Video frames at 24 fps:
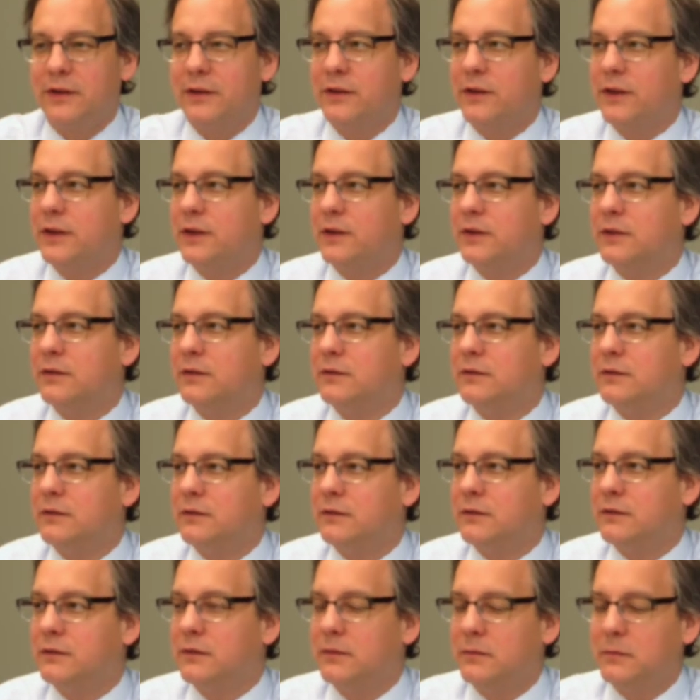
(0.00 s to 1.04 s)
than
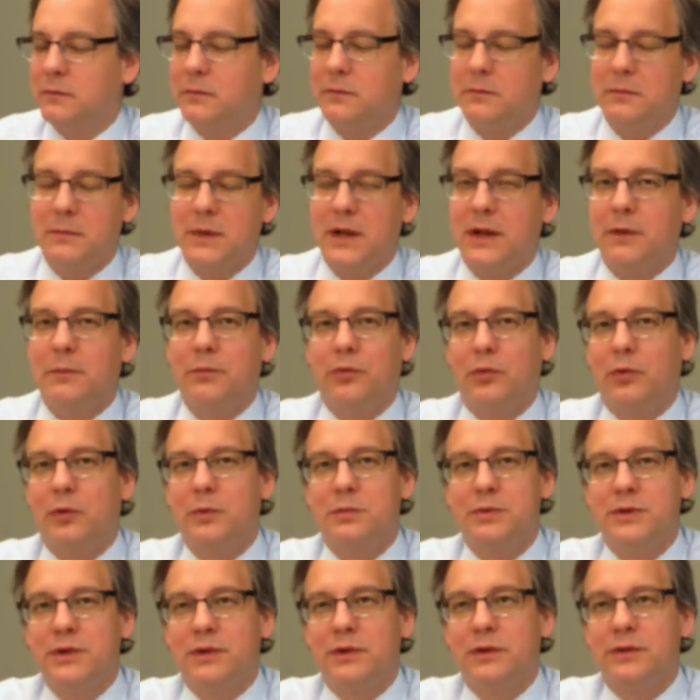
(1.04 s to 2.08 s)

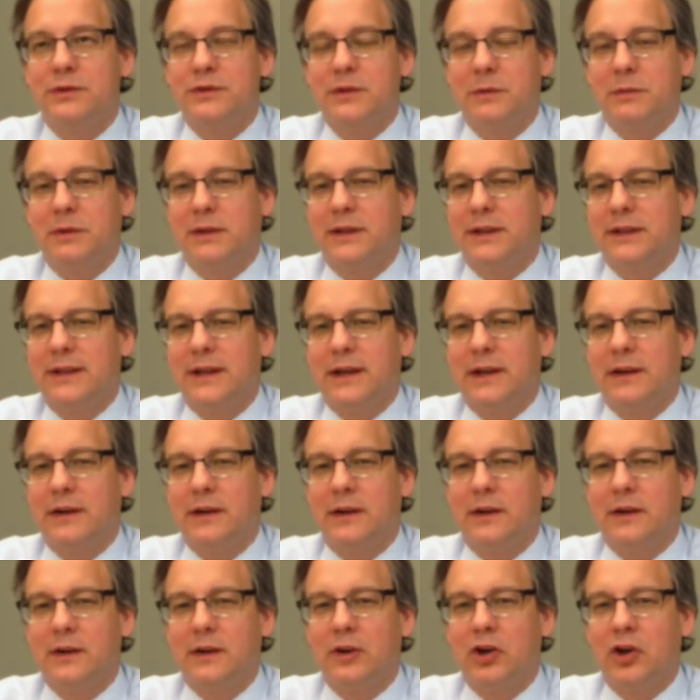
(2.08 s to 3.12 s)
malabsorption or something like that
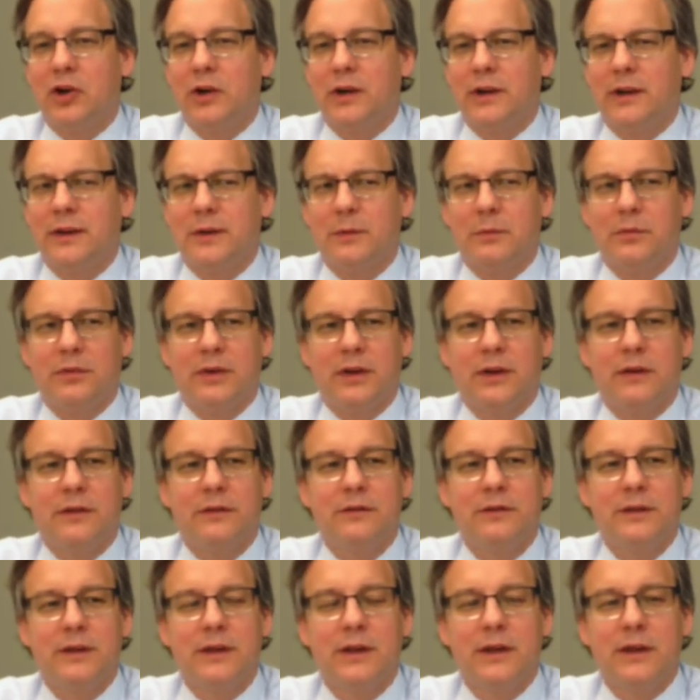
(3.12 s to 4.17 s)
are hurting themselves.